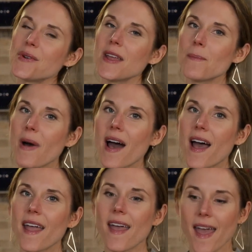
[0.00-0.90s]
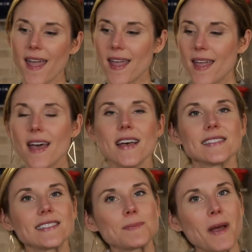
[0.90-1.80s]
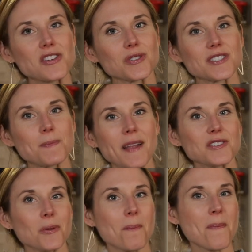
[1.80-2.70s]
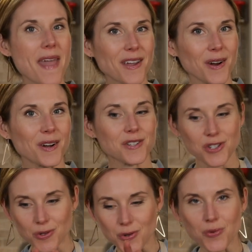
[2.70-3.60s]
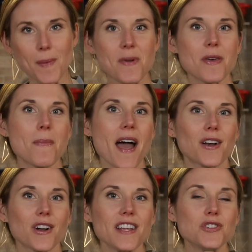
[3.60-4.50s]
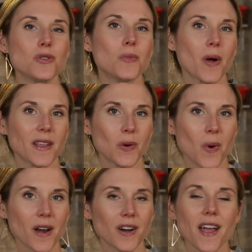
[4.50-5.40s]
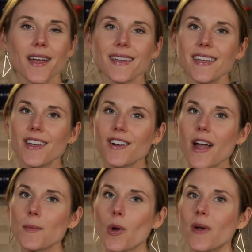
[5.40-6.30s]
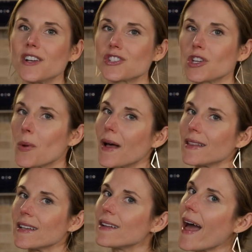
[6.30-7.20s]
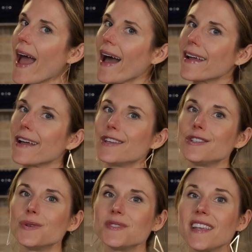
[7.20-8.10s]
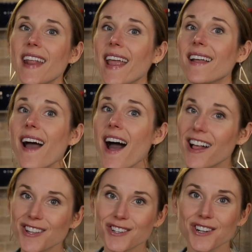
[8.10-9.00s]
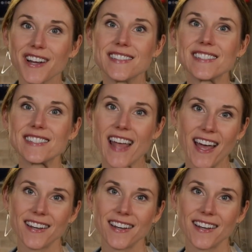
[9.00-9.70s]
can buy a special Spaetzle maker to drip the batter into boiling water, here I'm going to show you a little hack using a colander instead.